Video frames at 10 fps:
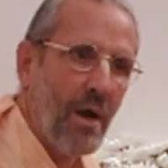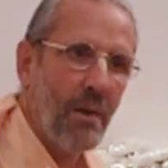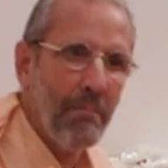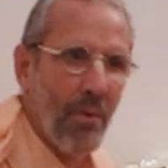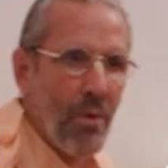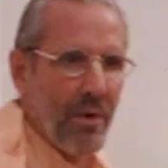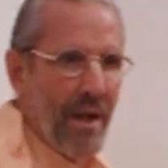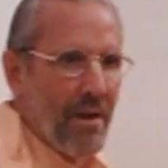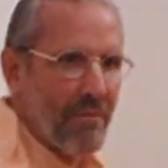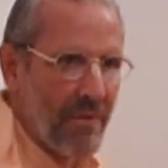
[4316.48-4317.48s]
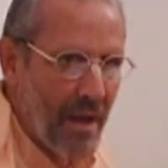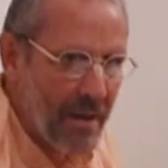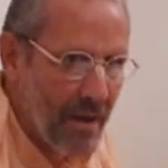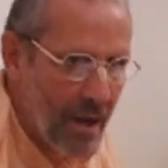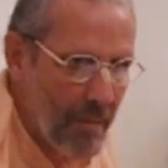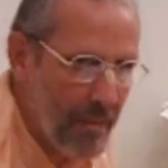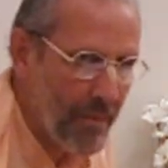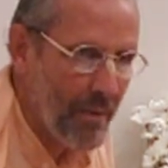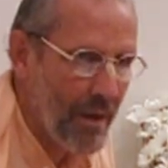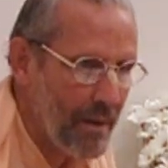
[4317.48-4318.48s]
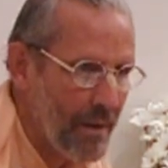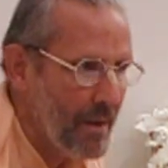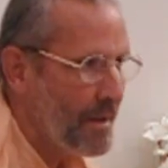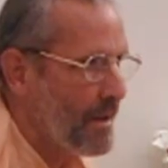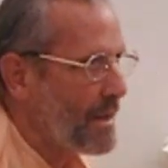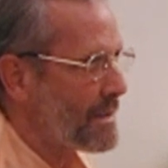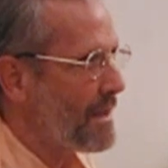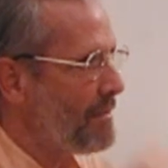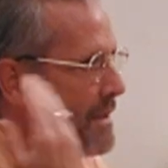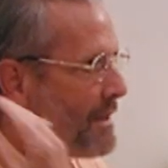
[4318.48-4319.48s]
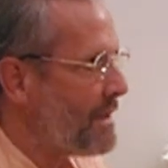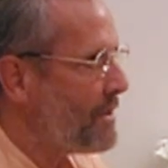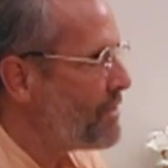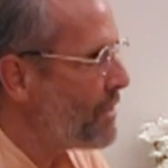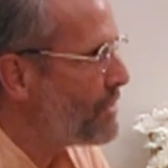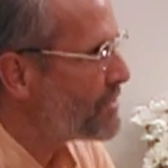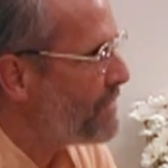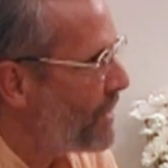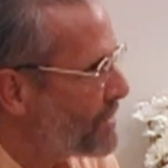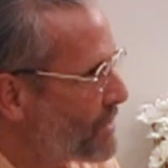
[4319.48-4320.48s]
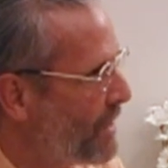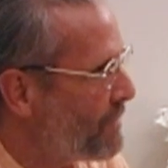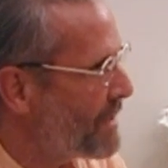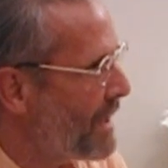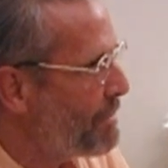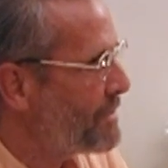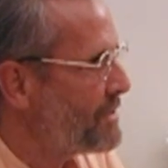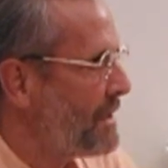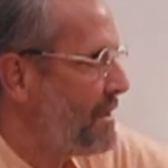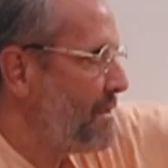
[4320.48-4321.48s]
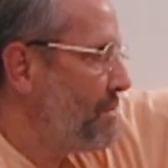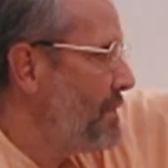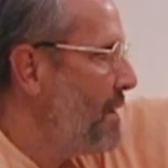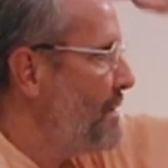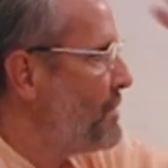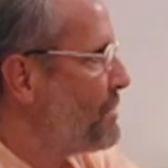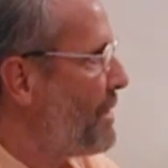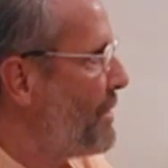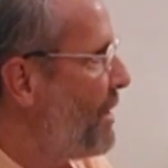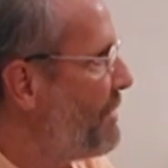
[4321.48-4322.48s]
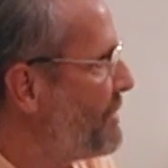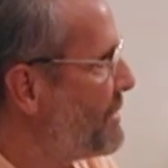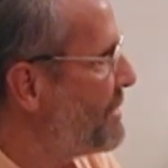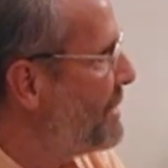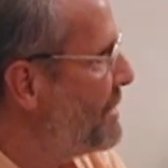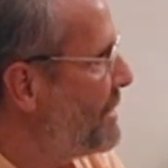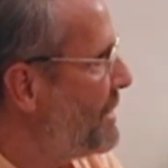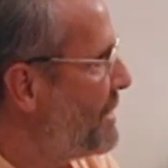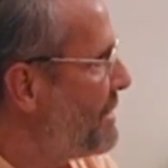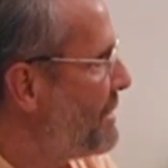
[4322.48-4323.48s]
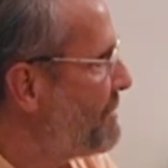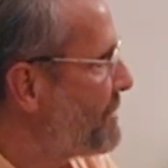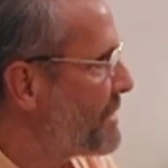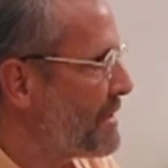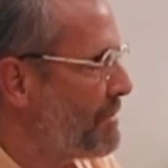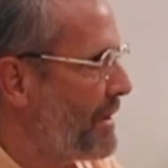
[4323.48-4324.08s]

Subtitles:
are born out of that namabharad. Not that immediately your nose falls off with leprosy and you run off and forget